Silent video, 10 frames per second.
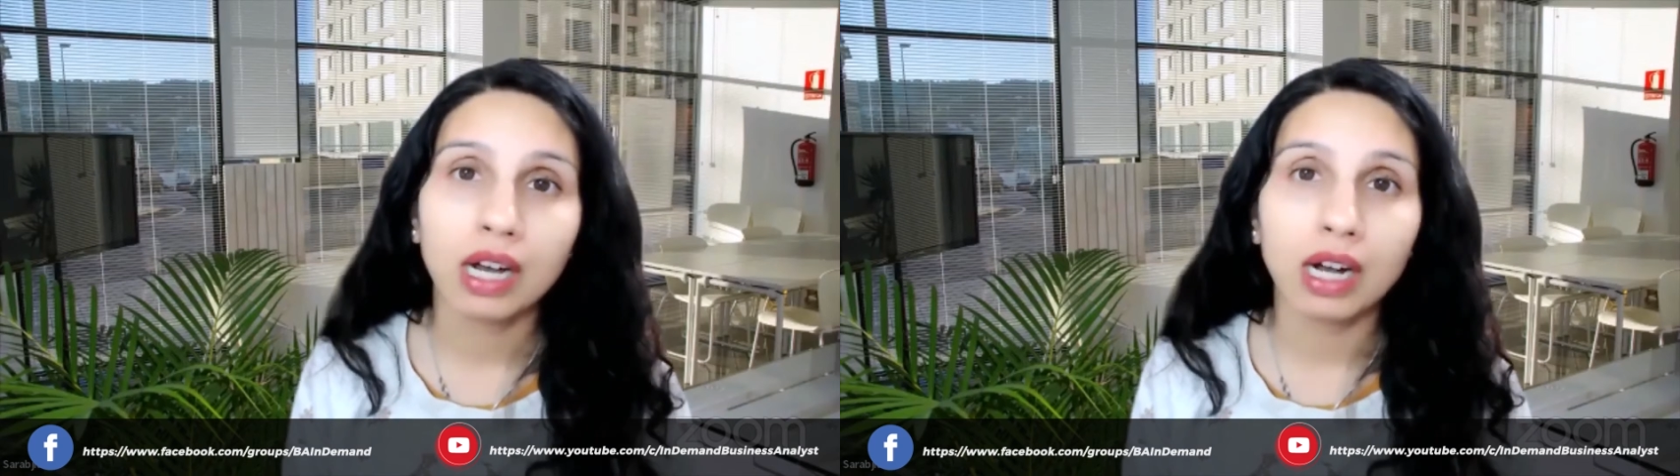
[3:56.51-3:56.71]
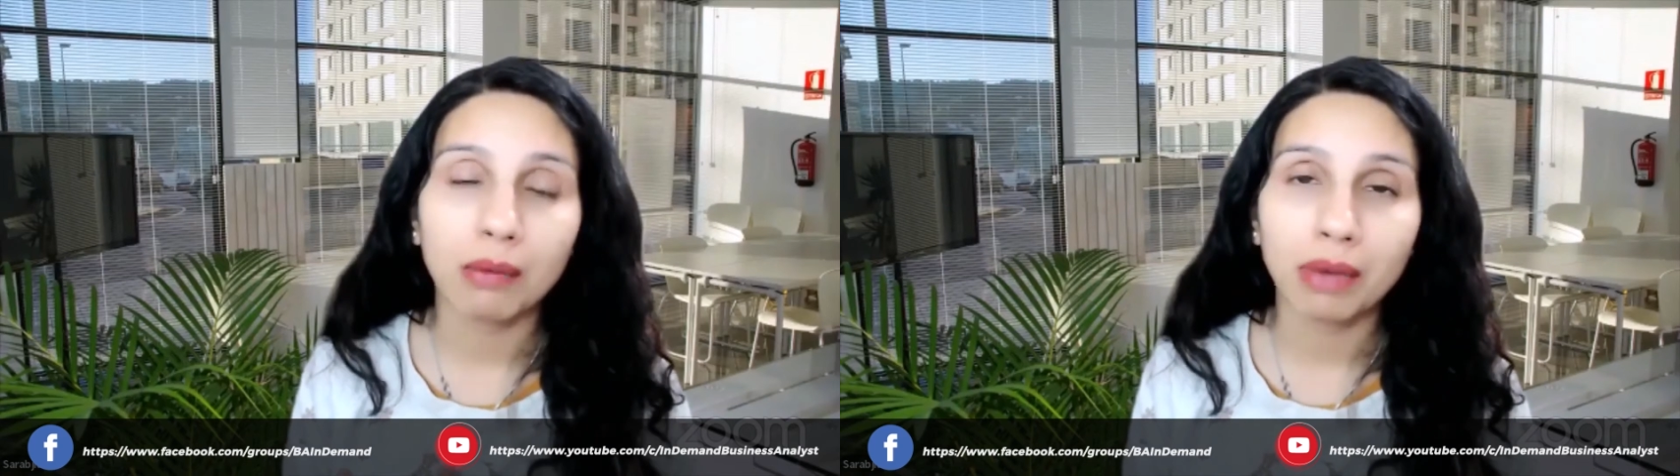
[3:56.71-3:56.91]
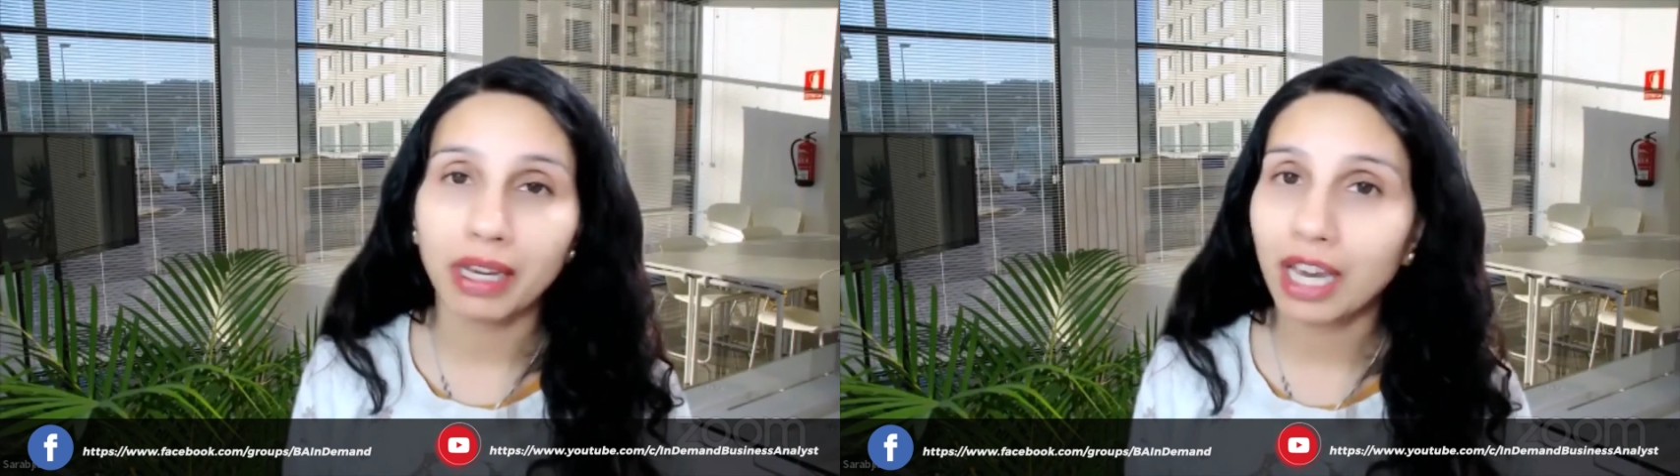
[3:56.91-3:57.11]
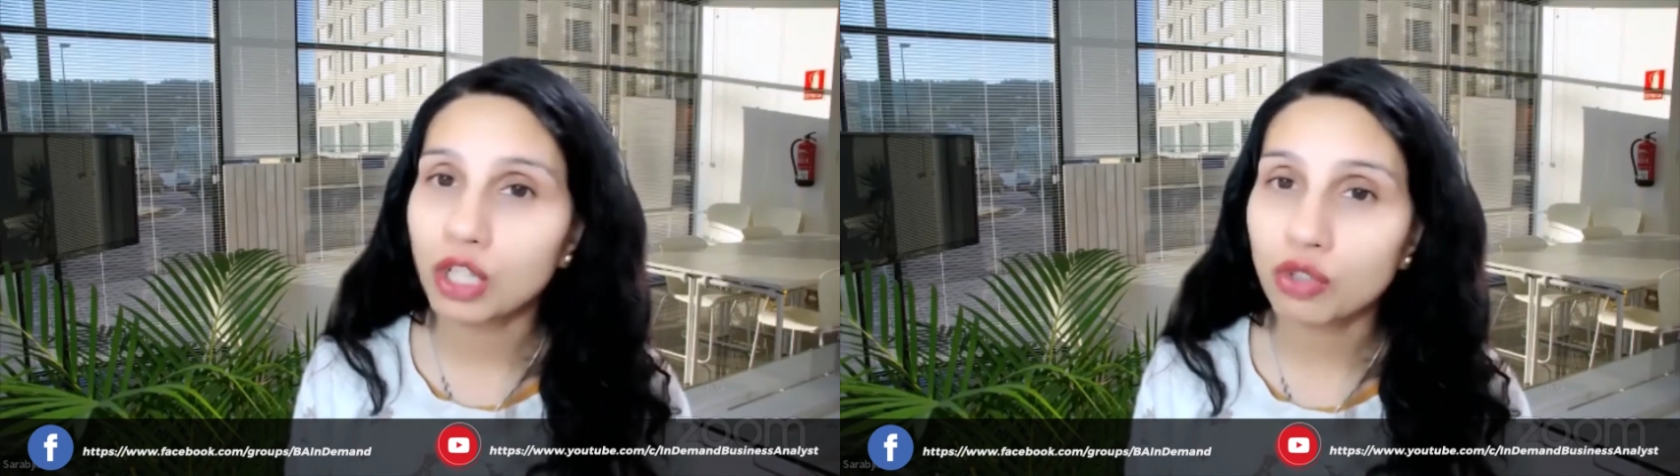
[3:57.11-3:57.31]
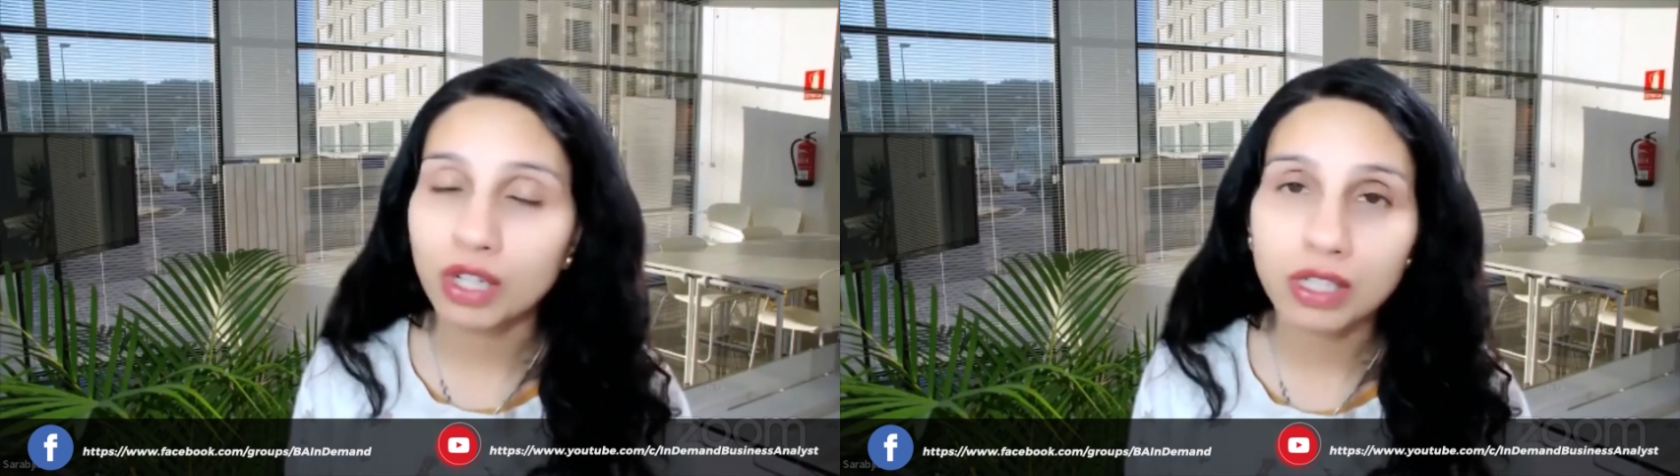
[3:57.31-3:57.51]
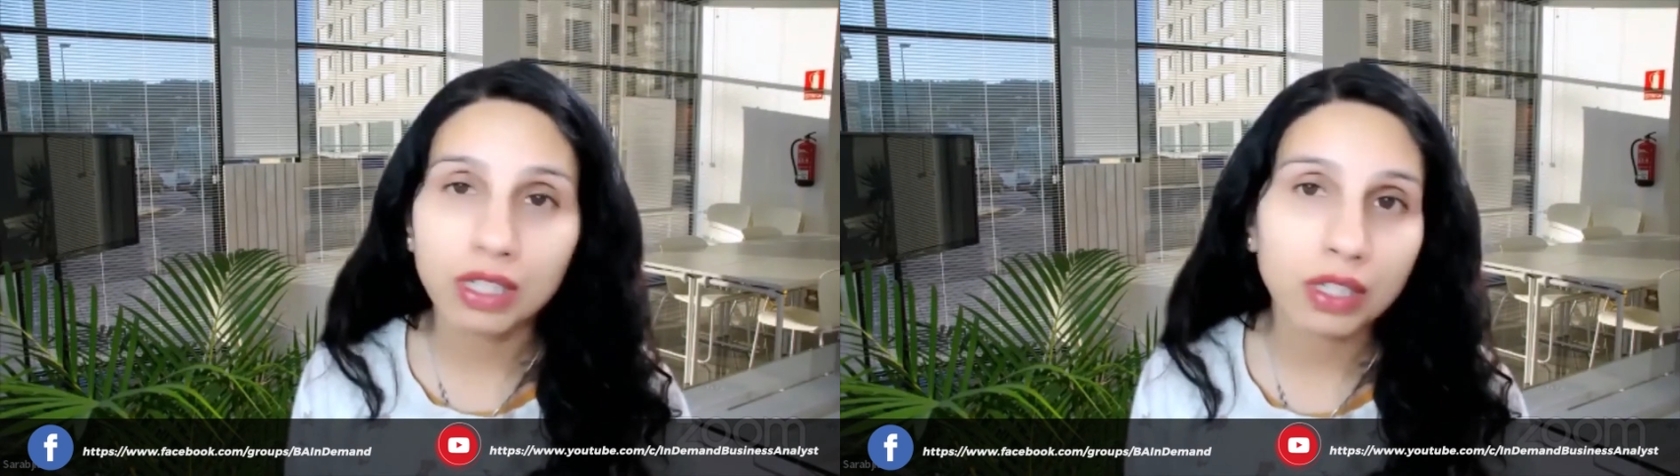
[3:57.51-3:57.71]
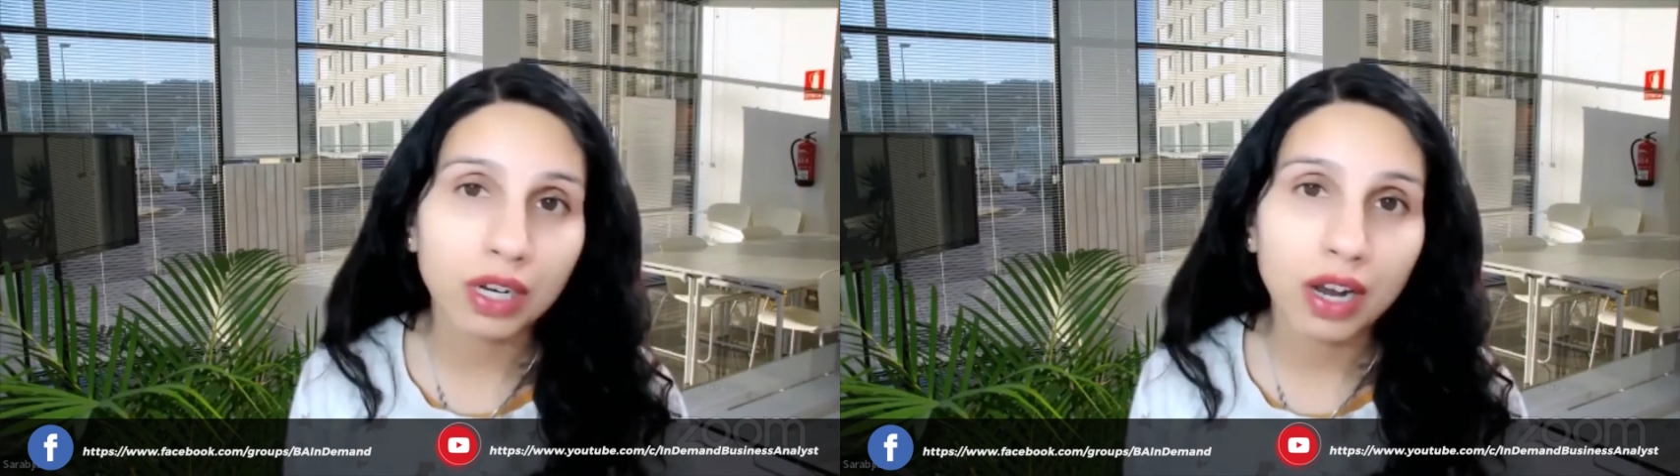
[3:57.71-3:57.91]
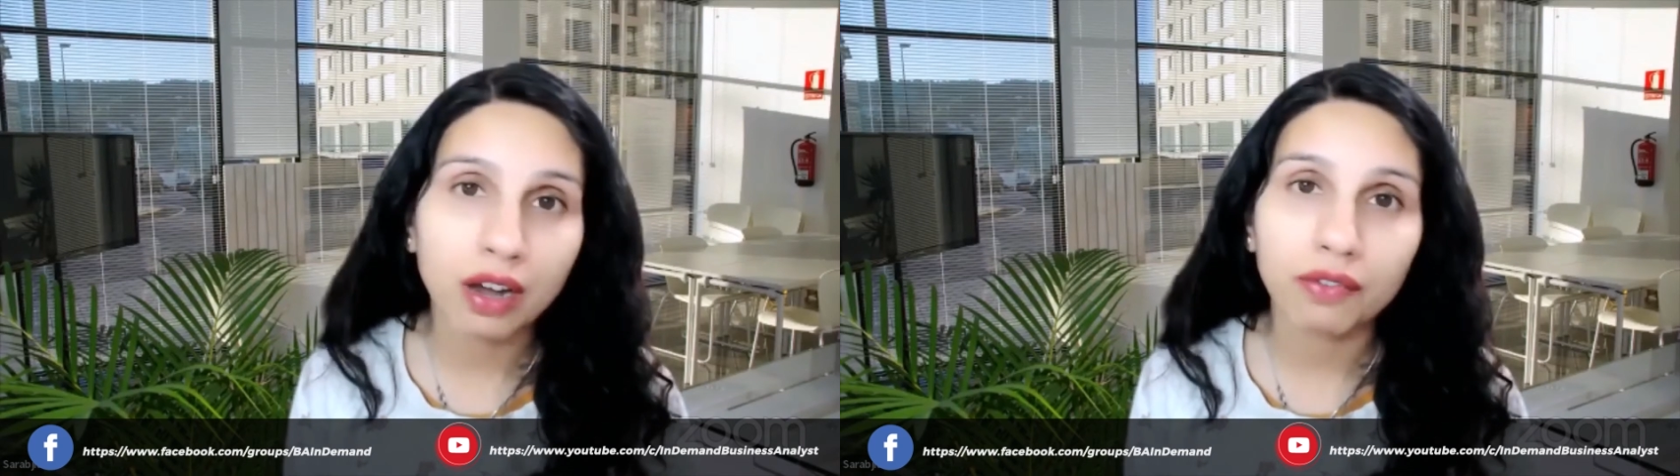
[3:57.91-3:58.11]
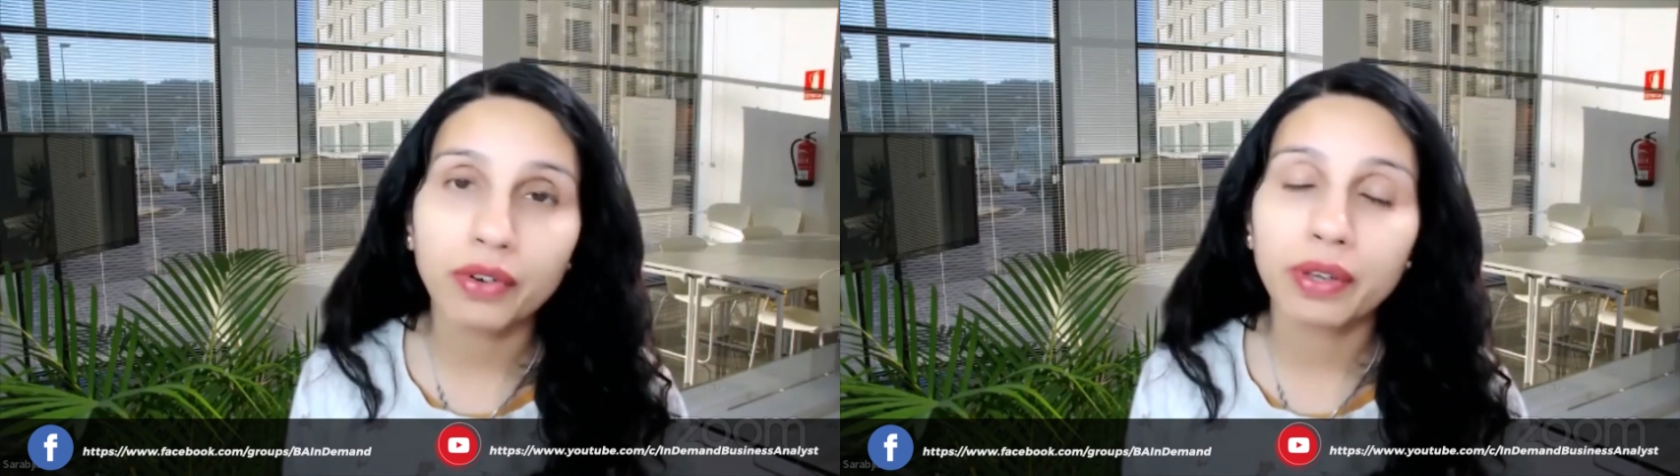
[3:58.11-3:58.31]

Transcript: I can't stress this enough.